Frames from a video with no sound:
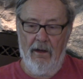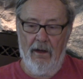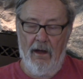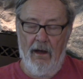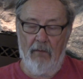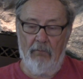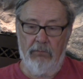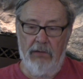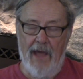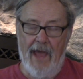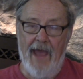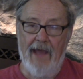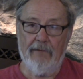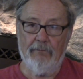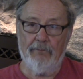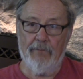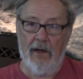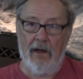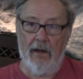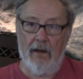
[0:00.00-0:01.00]
A
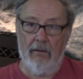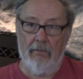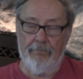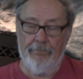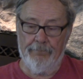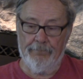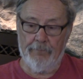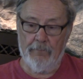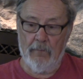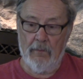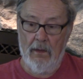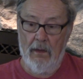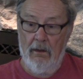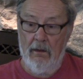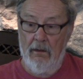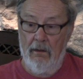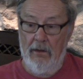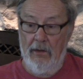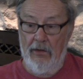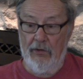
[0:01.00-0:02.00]
black bear
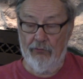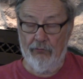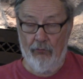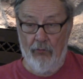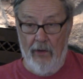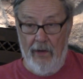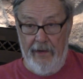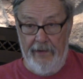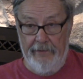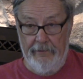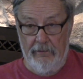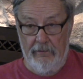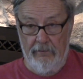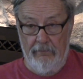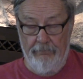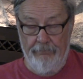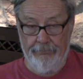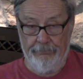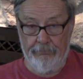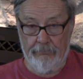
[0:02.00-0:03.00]
is
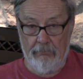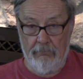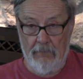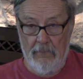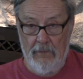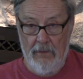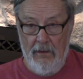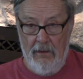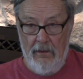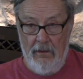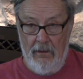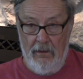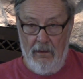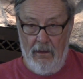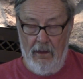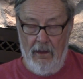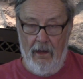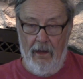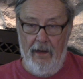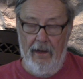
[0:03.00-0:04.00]
wider,
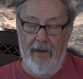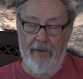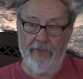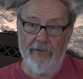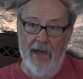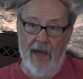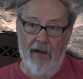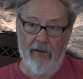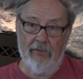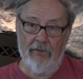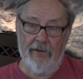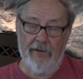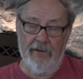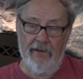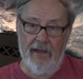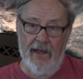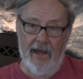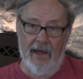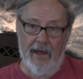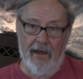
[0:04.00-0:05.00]
and not only
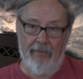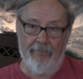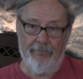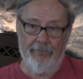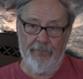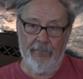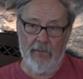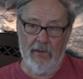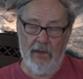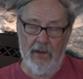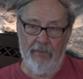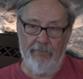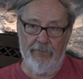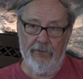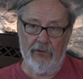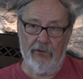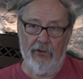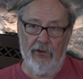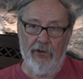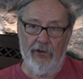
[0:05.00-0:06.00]
that, if
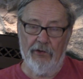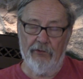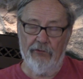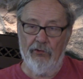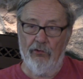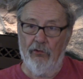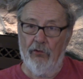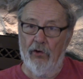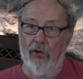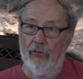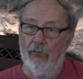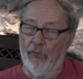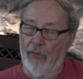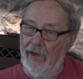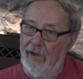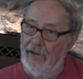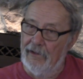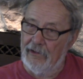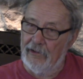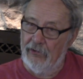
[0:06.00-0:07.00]
you're going to do a
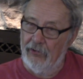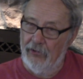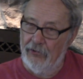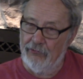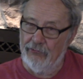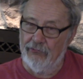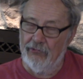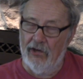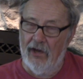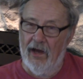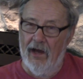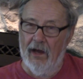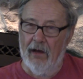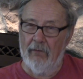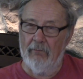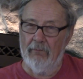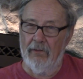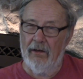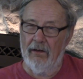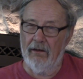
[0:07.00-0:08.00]
really good
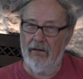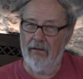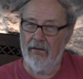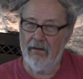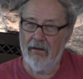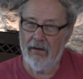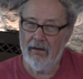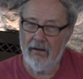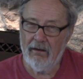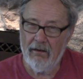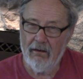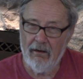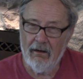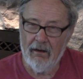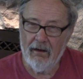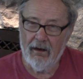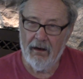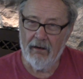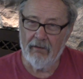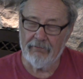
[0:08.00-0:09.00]
job
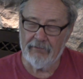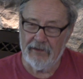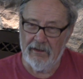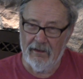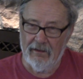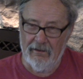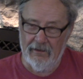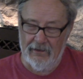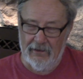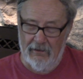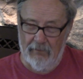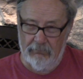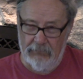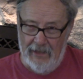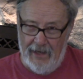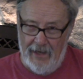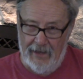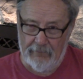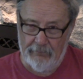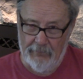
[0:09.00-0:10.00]
of killing a
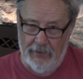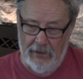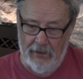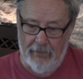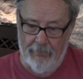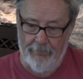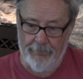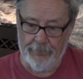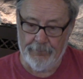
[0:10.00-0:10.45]
black bear,